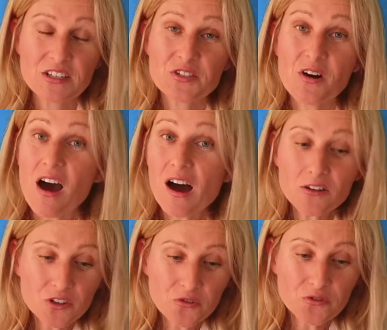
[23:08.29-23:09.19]
So
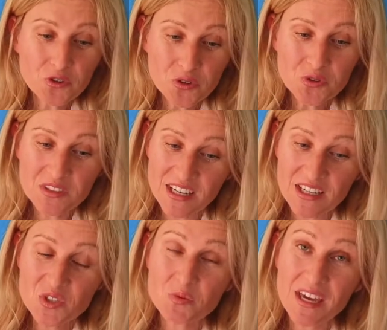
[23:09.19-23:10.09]
out of two
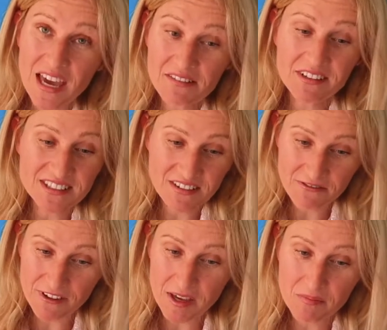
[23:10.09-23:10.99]
days we have as a
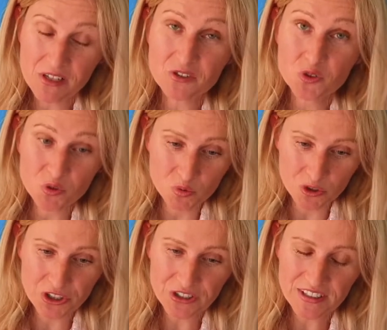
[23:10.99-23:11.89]
family to
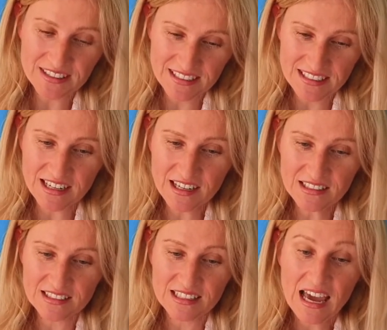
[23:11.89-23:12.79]
work in the
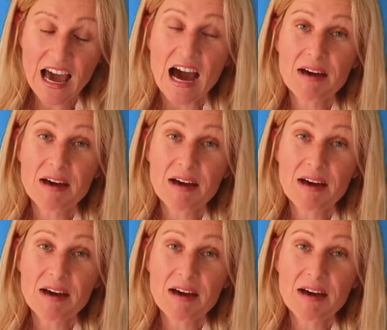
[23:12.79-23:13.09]
garden,